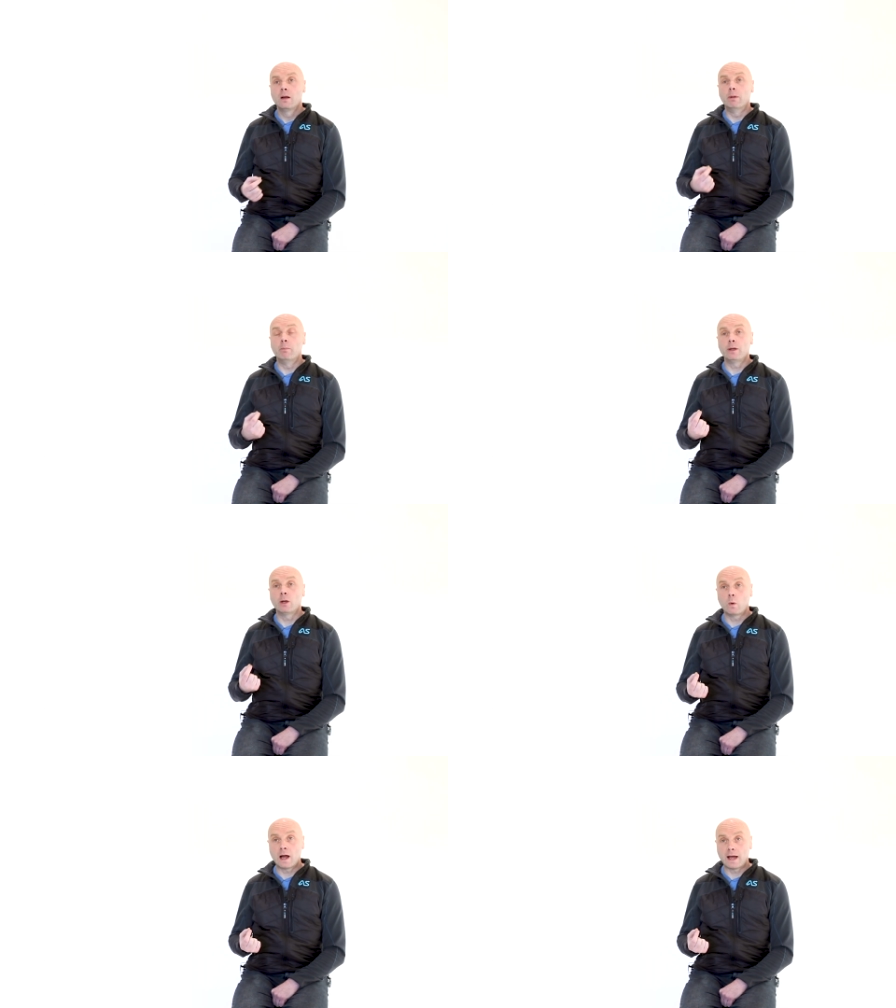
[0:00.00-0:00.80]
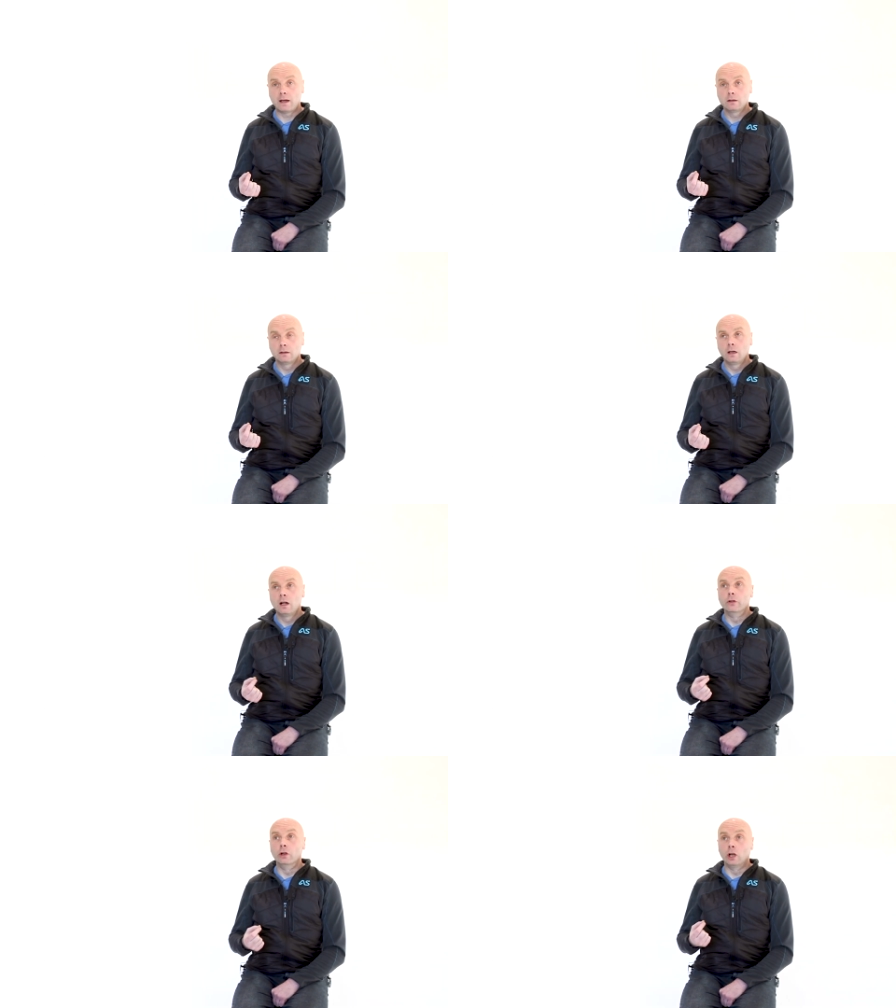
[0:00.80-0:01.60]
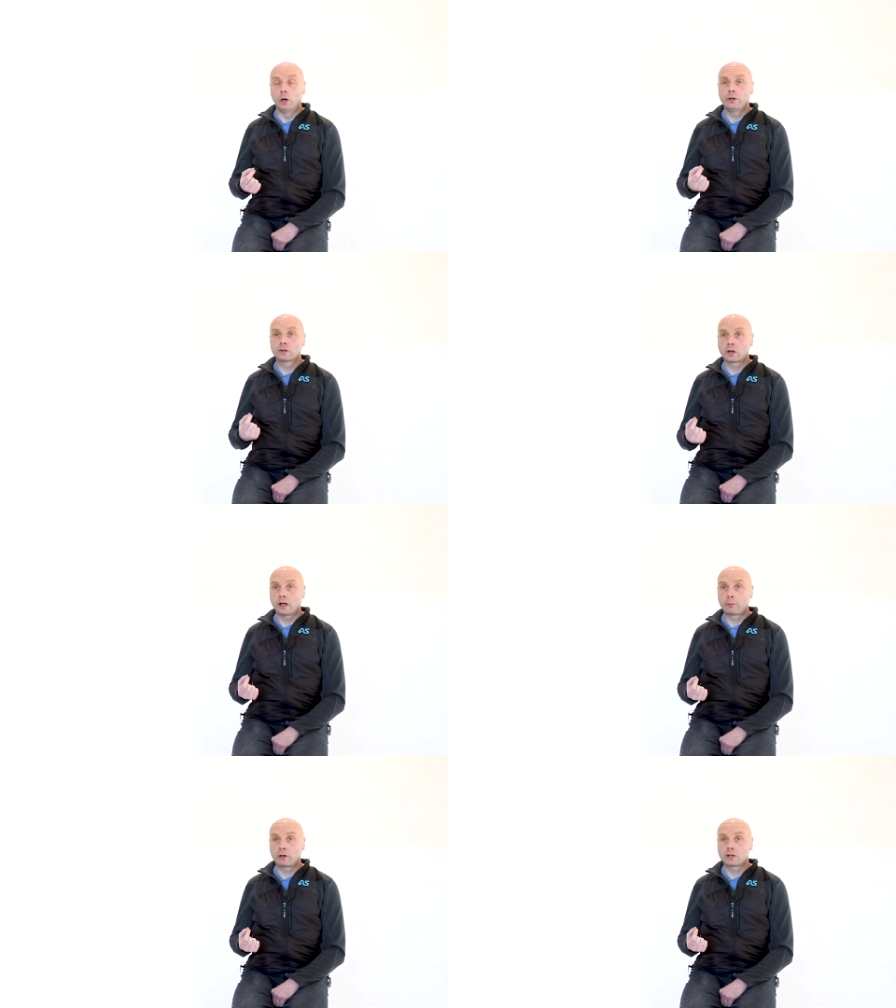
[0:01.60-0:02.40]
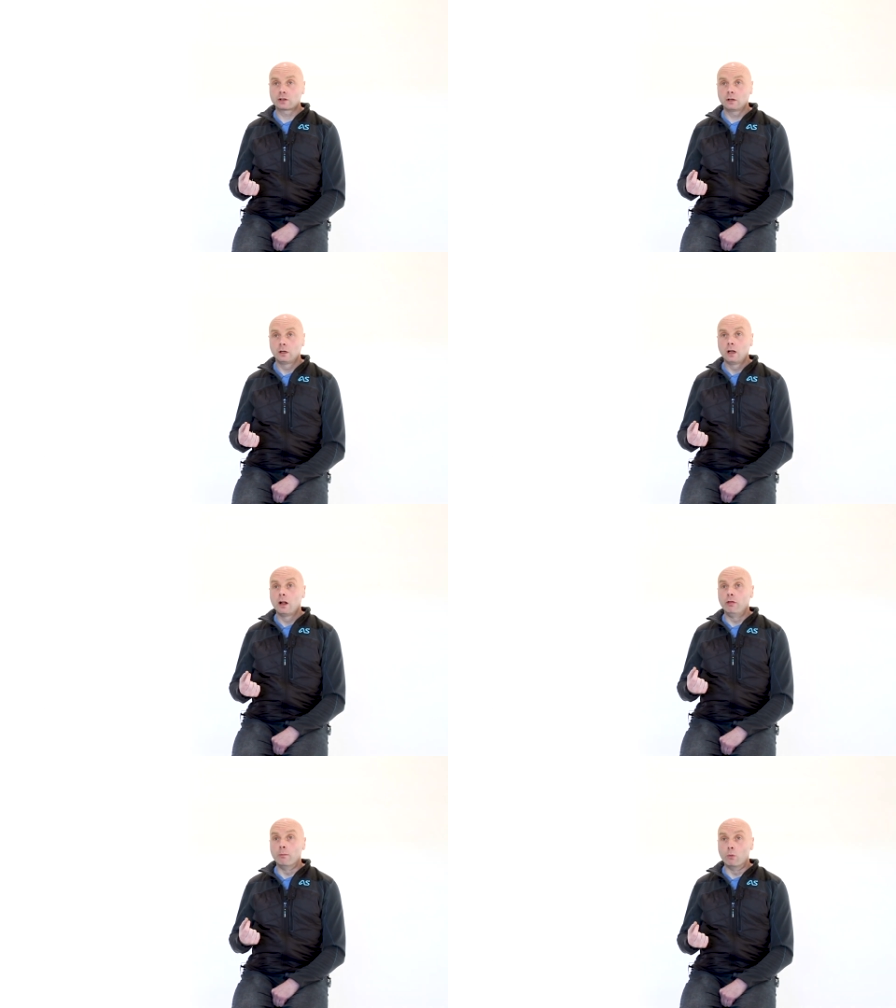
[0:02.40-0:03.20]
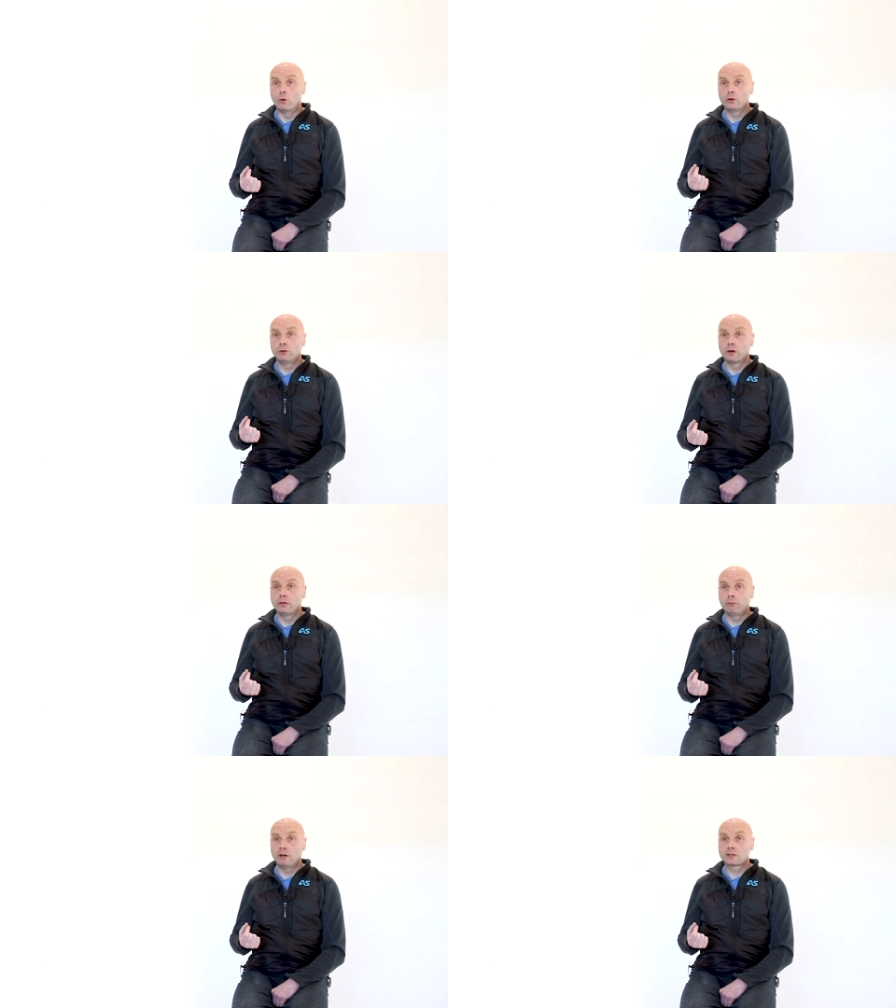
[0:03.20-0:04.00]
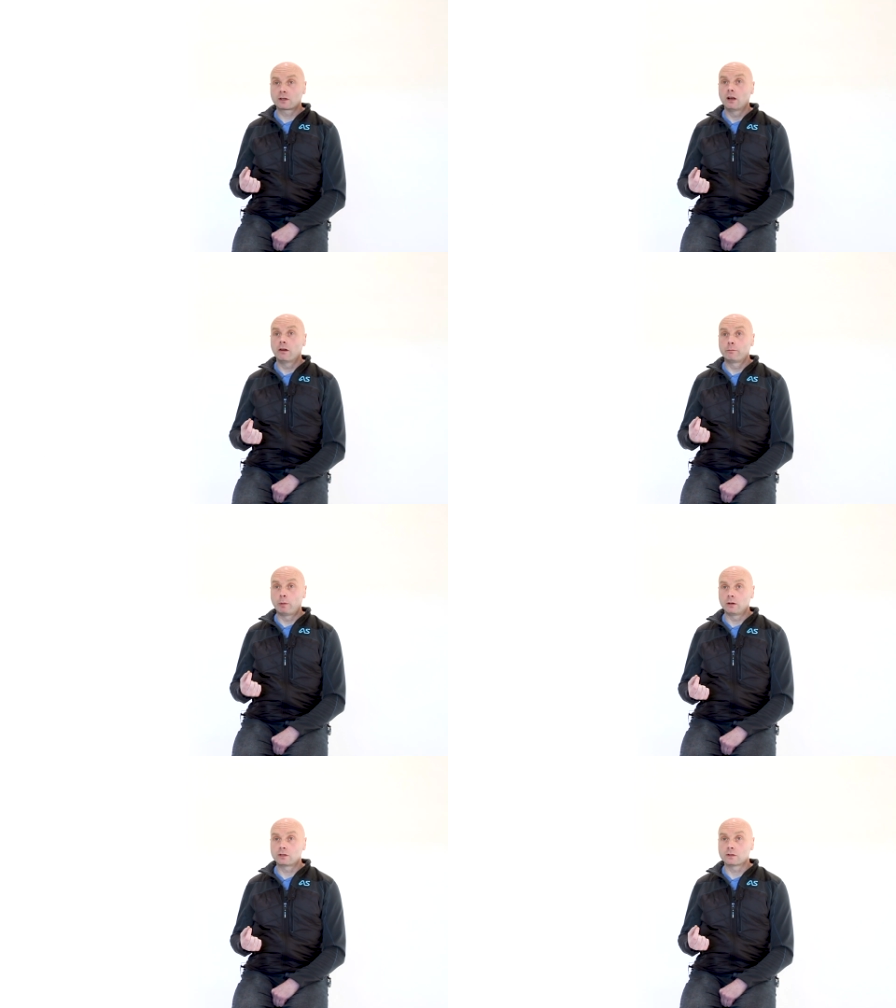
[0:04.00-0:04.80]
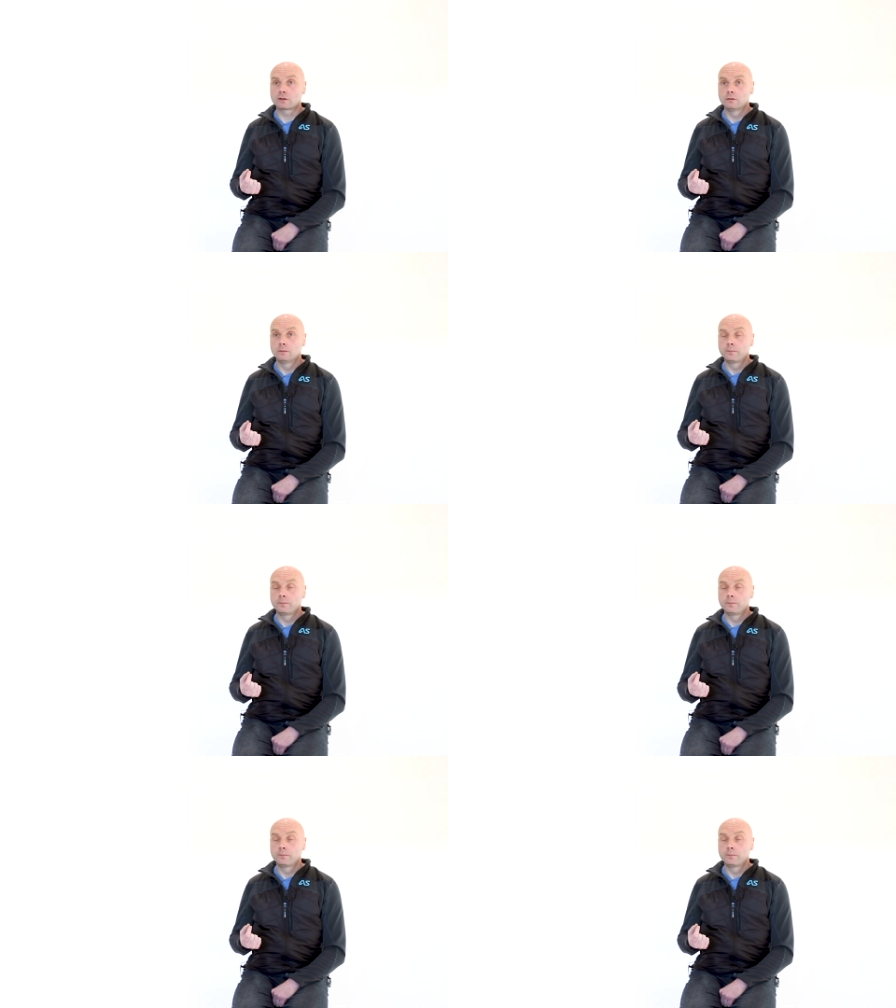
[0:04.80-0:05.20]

But be aware, the lower your tyre pressure, the more you run the risk of punctures.